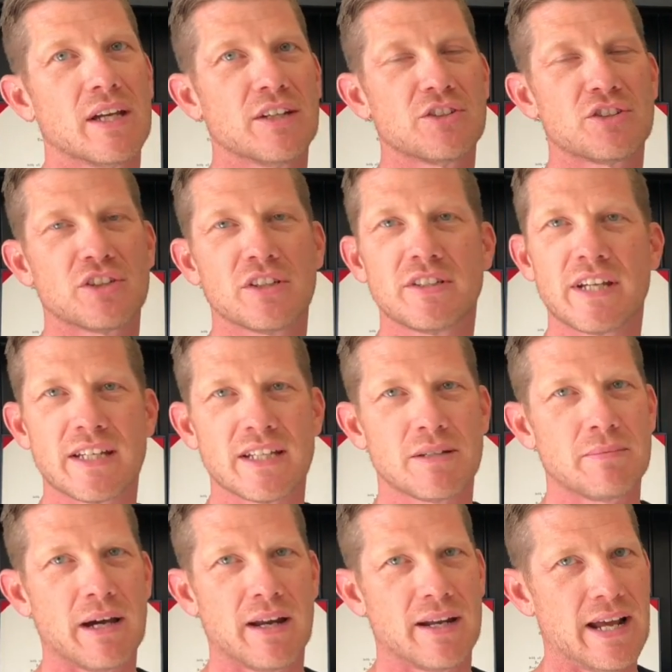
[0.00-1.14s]
Should take you
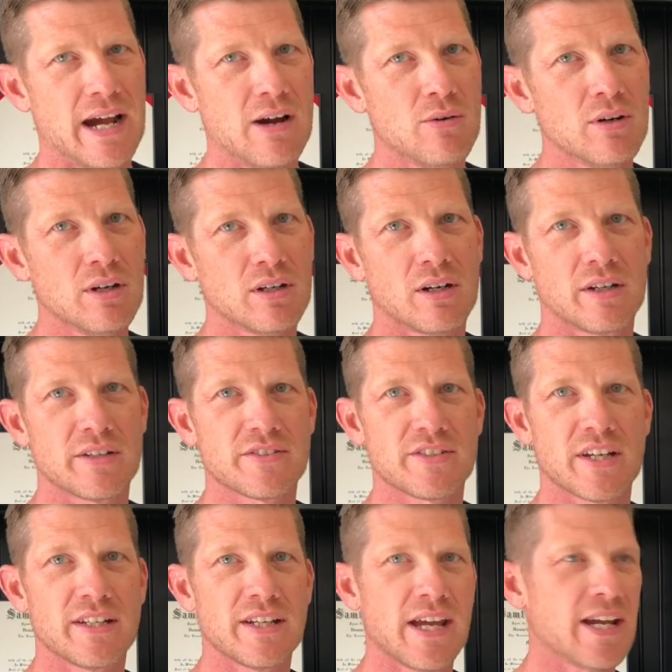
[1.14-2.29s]
about an hour on a
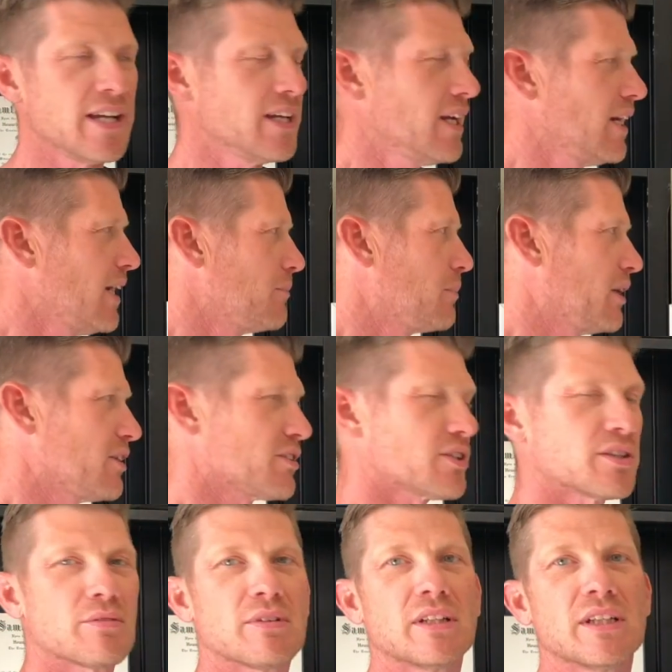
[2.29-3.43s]
Sunday, but it's
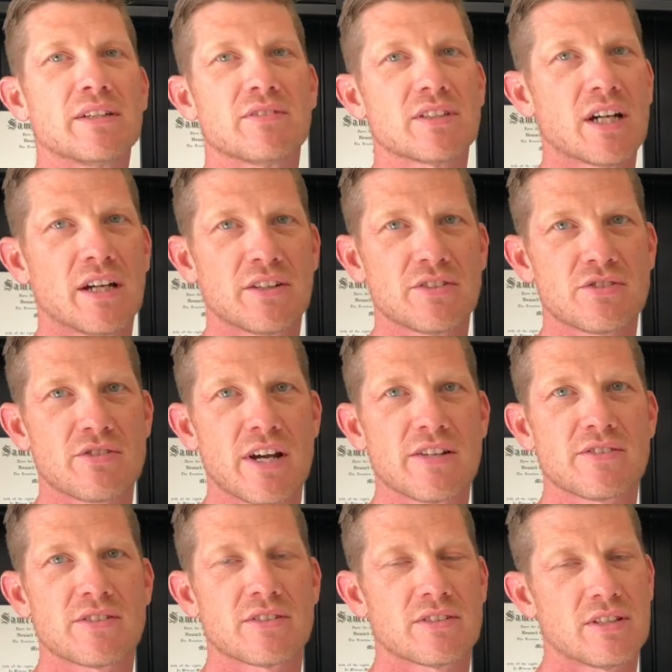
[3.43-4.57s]
going to relieve a ton of
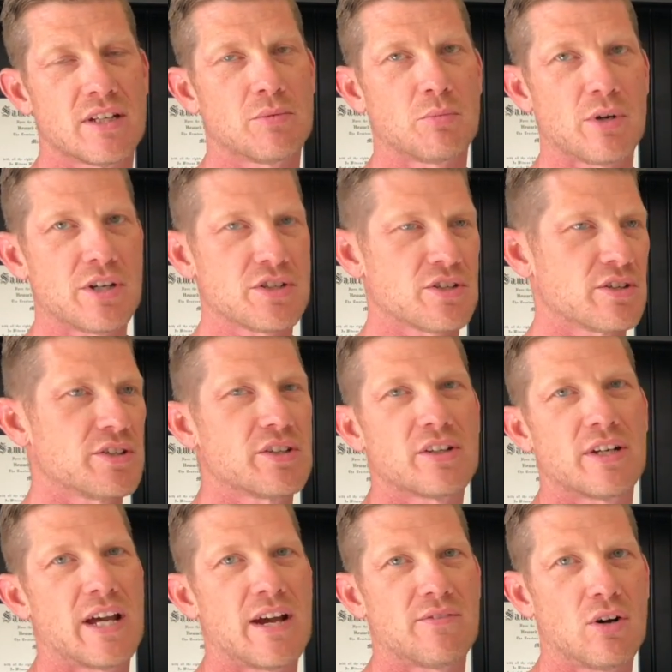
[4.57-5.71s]
stress and a ton of pressure, and you're
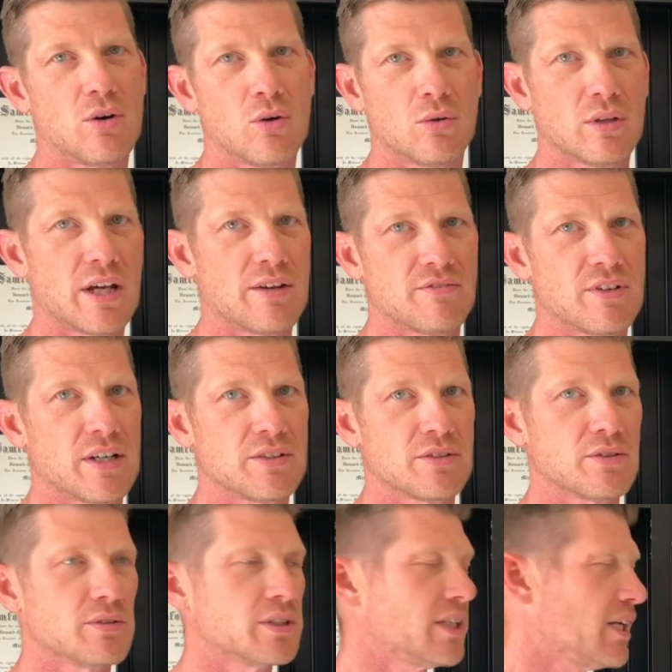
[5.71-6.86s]
going to have a whole lot of fun
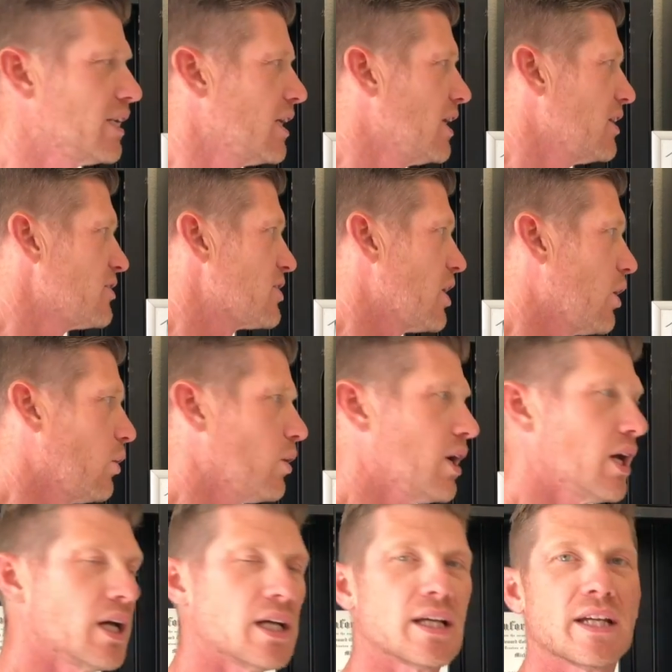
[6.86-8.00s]
doing it. So
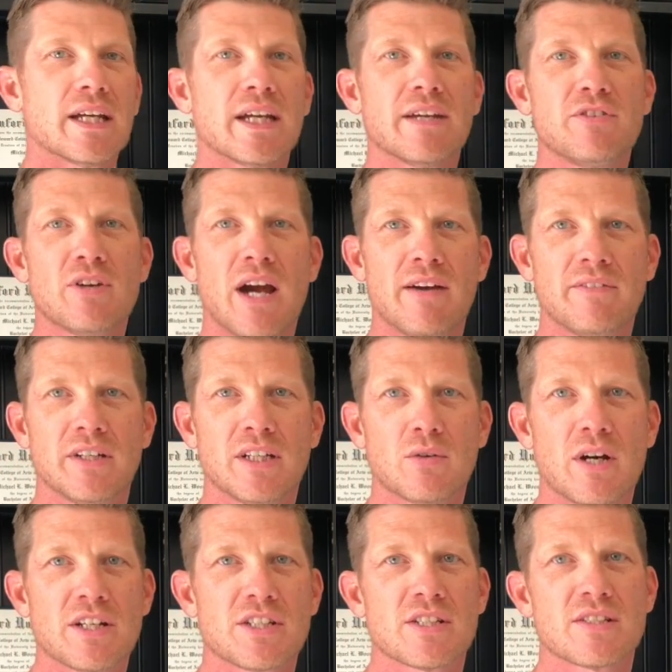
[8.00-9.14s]
if you have any
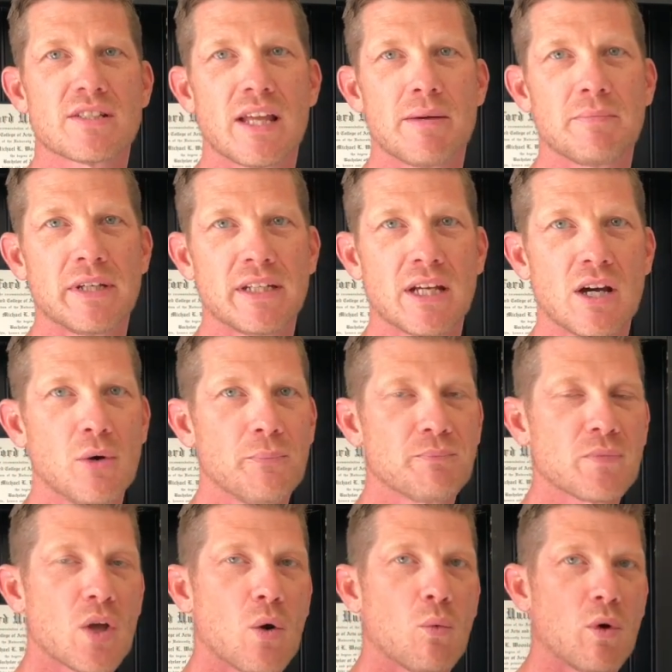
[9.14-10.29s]
questions, let me know.
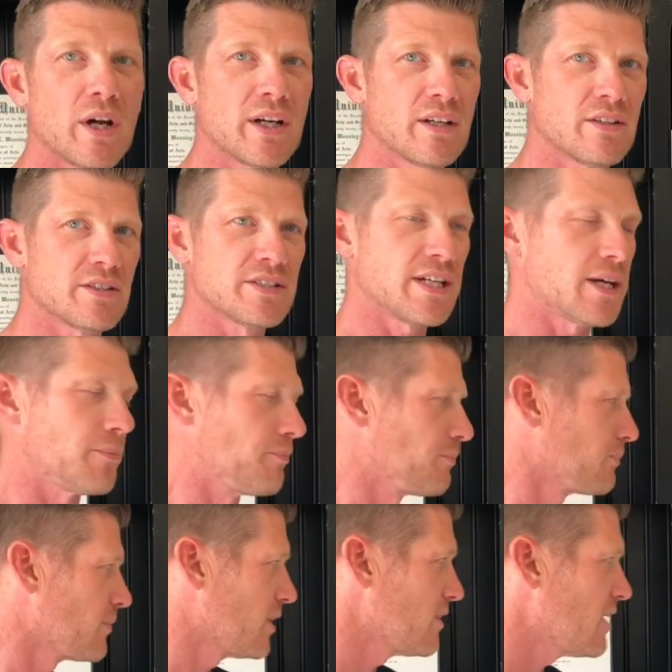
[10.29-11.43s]
One other tip
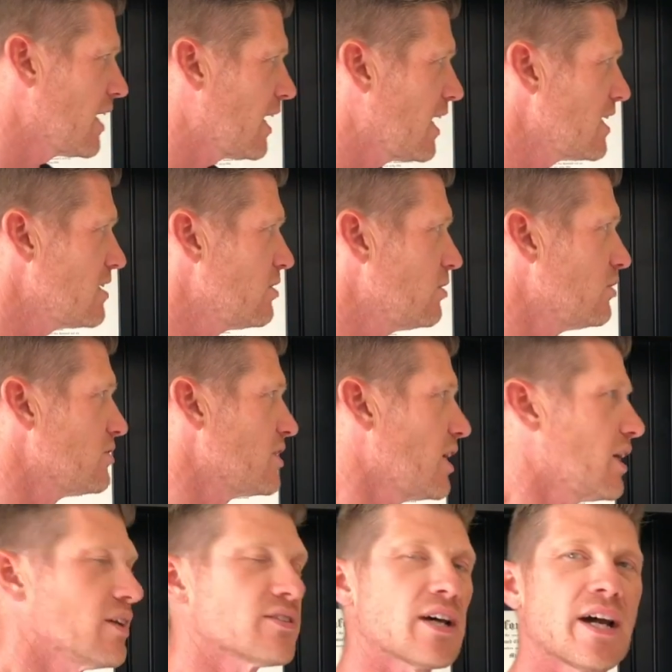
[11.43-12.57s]
that I use
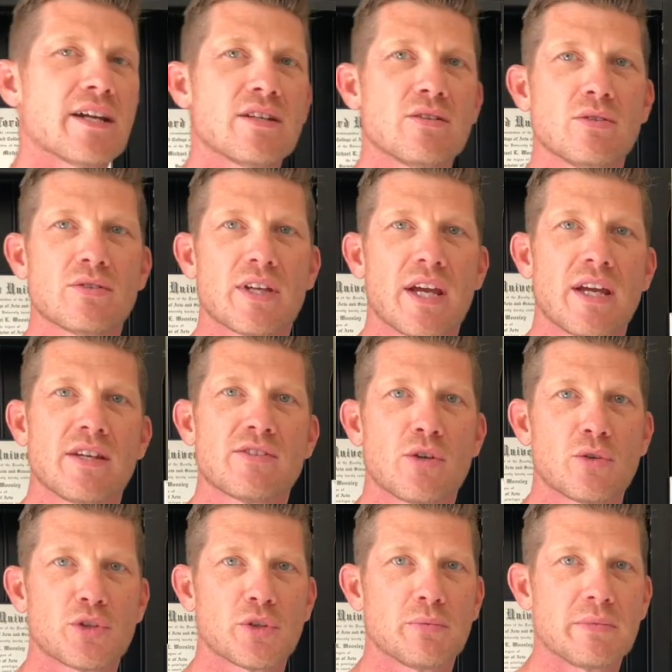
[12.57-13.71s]
is I use a
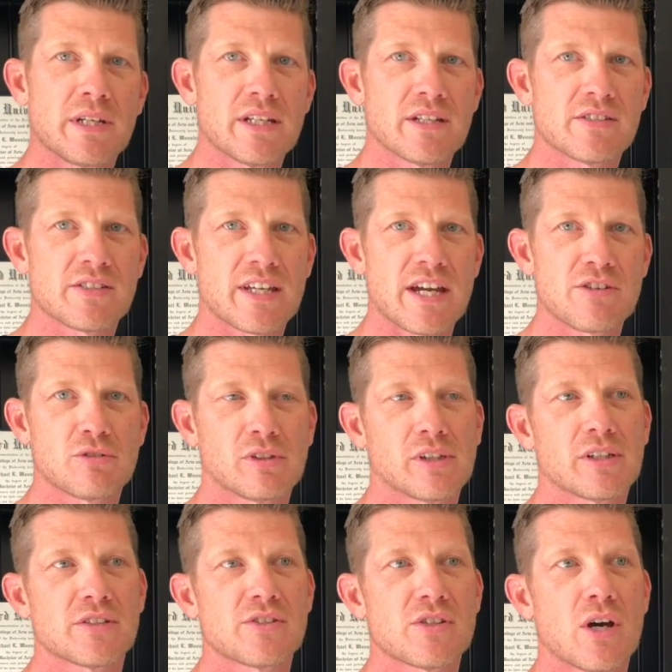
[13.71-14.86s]
social media scheduler.
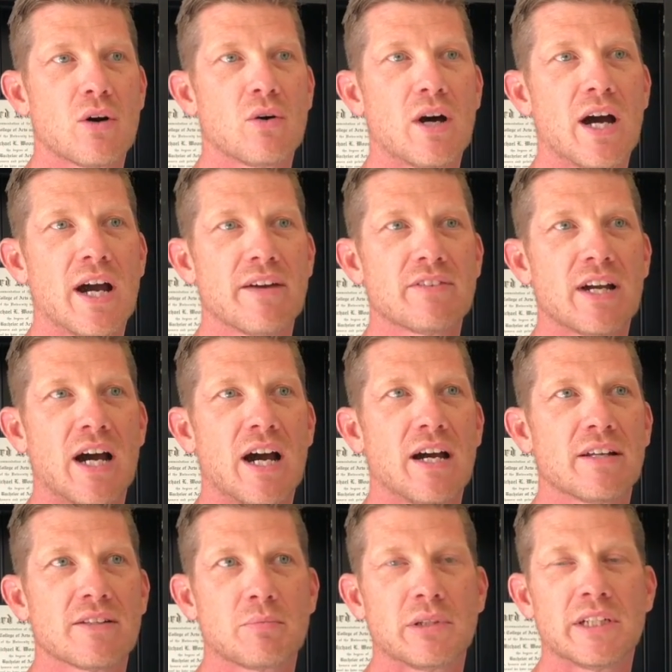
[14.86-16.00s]
So I've
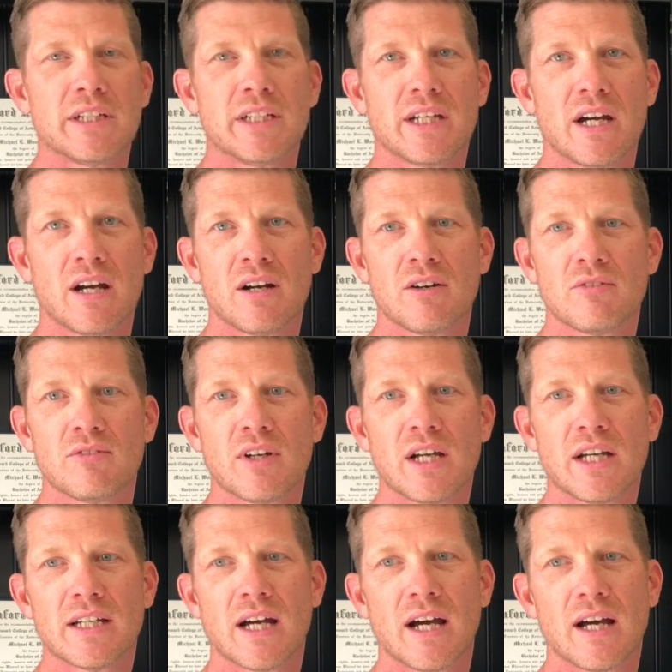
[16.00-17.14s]
got plenty of
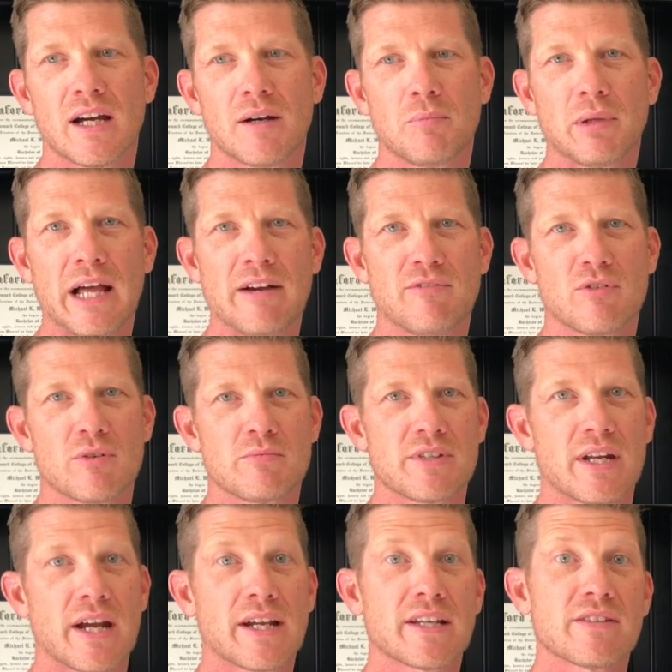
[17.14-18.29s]
platforms
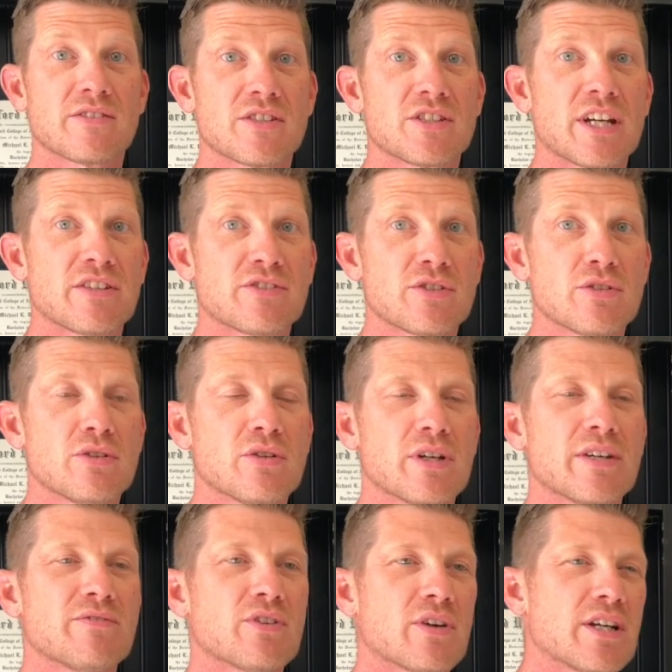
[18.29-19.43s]
that I can suggest to you
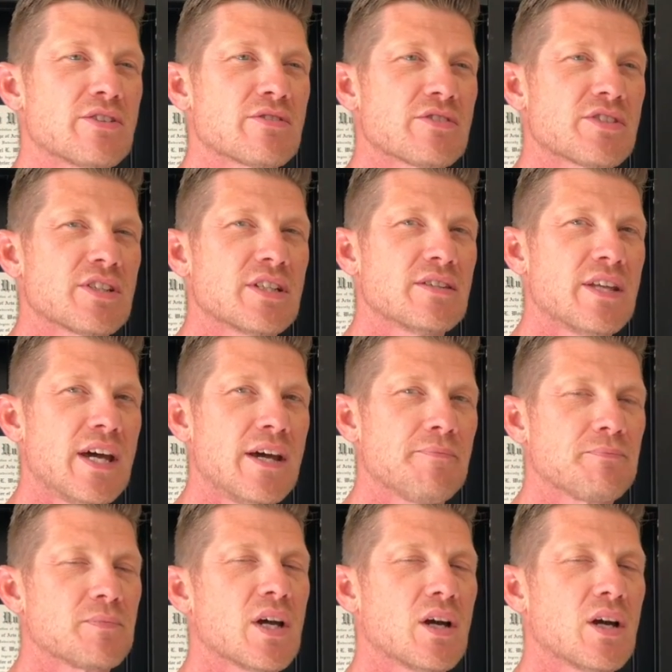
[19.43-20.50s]
if you're interested in that.